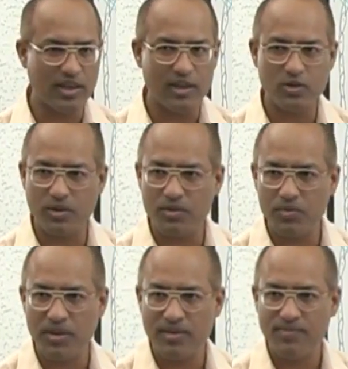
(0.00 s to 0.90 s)
clear to
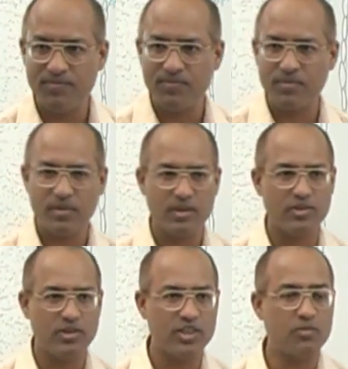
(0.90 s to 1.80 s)
everyone?
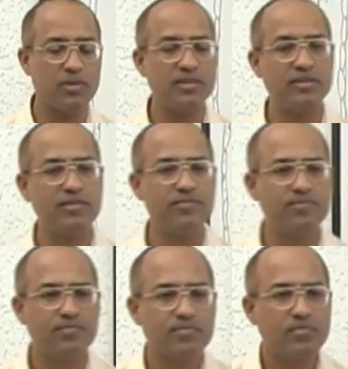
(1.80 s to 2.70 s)
Yes, please.
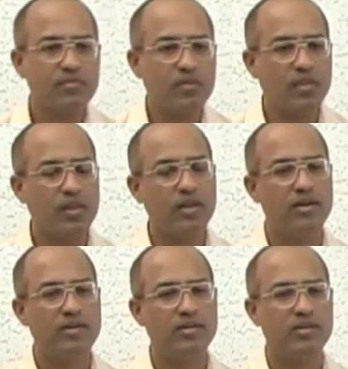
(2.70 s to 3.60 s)
When you get
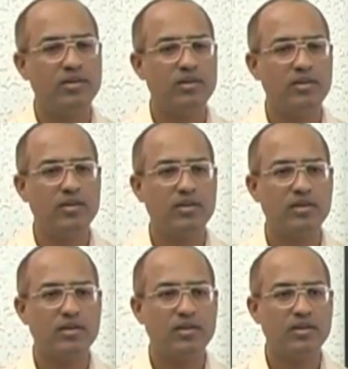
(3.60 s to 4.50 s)
the factor, like
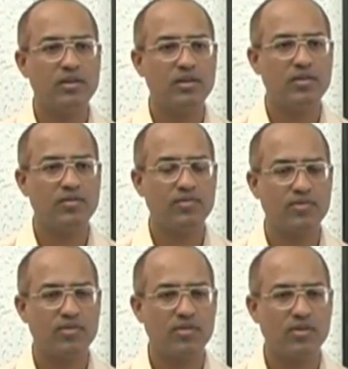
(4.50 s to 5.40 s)
say twelve, and it
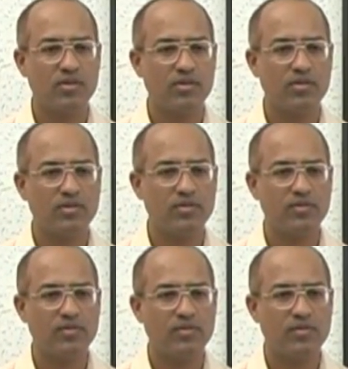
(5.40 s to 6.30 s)
activates
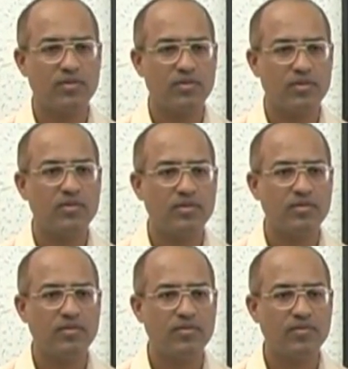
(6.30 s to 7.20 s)
eleven,
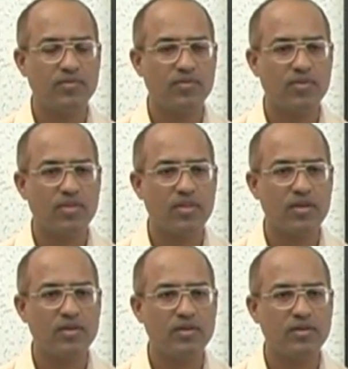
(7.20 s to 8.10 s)
does the,
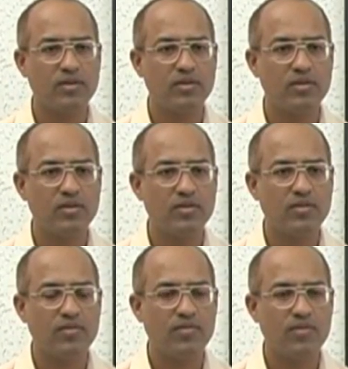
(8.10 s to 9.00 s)
the factor twelve
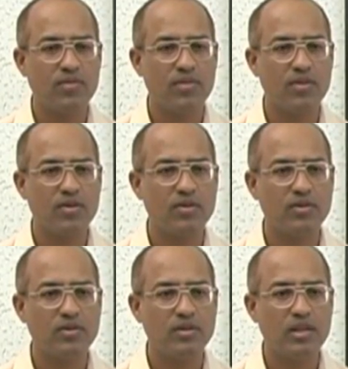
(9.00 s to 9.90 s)
get
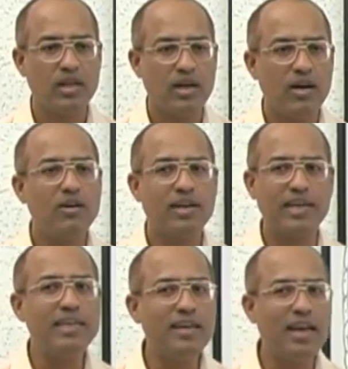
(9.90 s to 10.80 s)
deactivated? Or is it
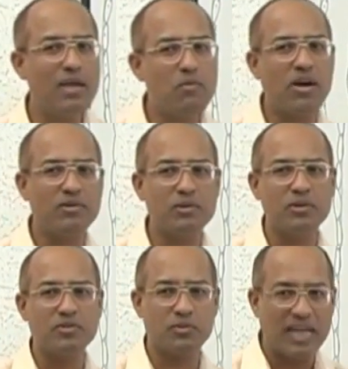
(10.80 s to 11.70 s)
okay, he really want to
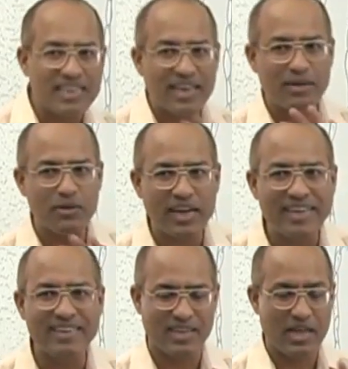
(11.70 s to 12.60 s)
know their...
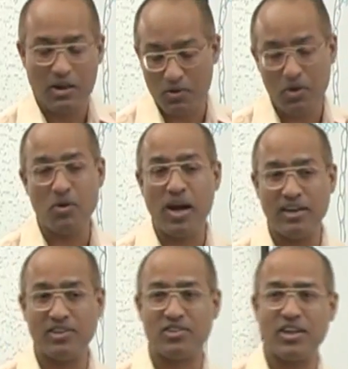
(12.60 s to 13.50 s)
In, in, no, no, I
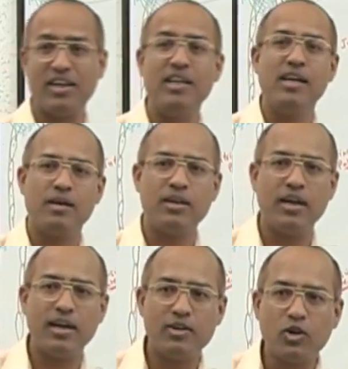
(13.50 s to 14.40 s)
understand.
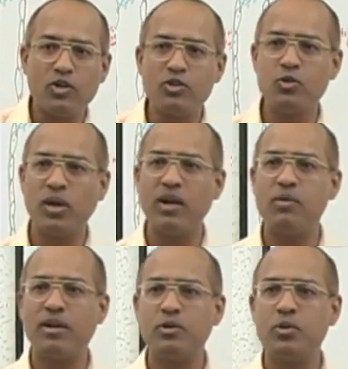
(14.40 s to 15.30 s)
Uh, Doctor Suhail
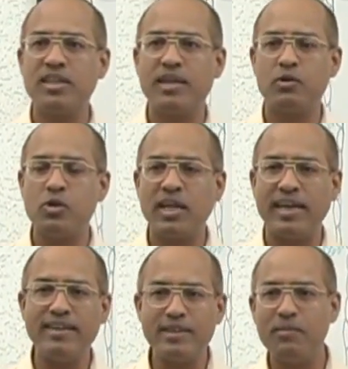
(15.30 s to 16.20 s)
want to know the, know the
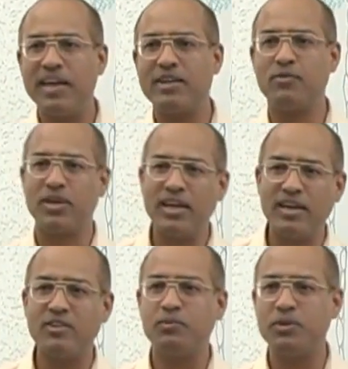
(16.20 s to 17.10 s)
intimate affairs